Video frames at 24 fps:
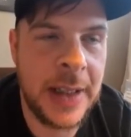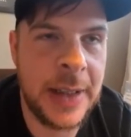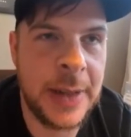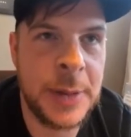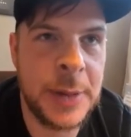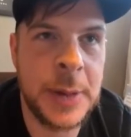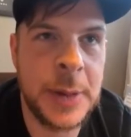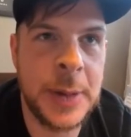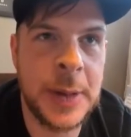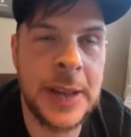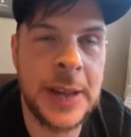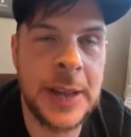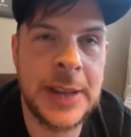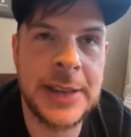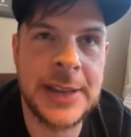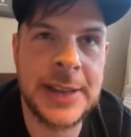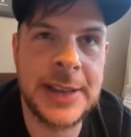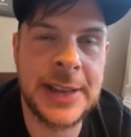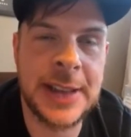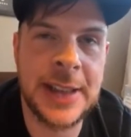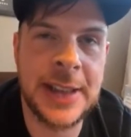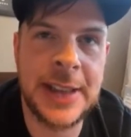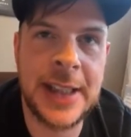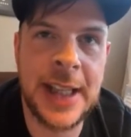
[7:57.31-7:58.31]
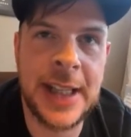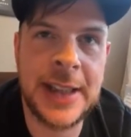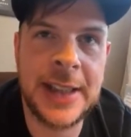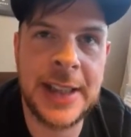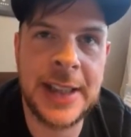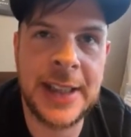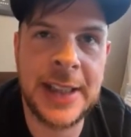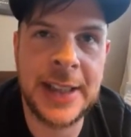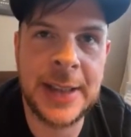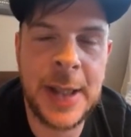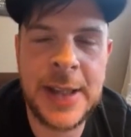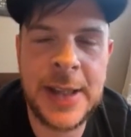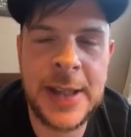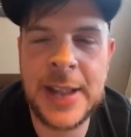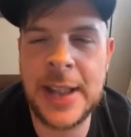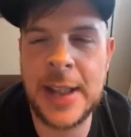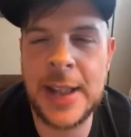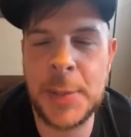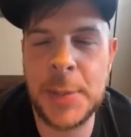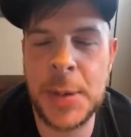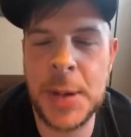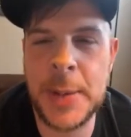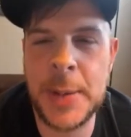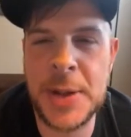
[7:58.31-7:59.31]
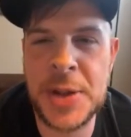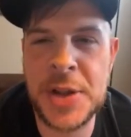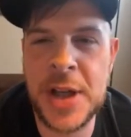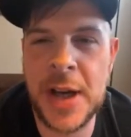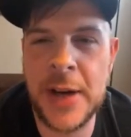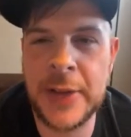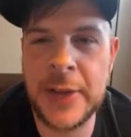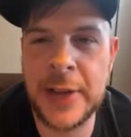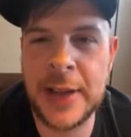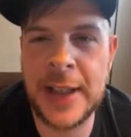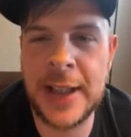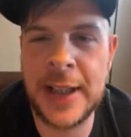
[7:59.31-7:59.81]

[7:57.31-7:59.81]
uh, who else is on that thing? I think he pretty much covered it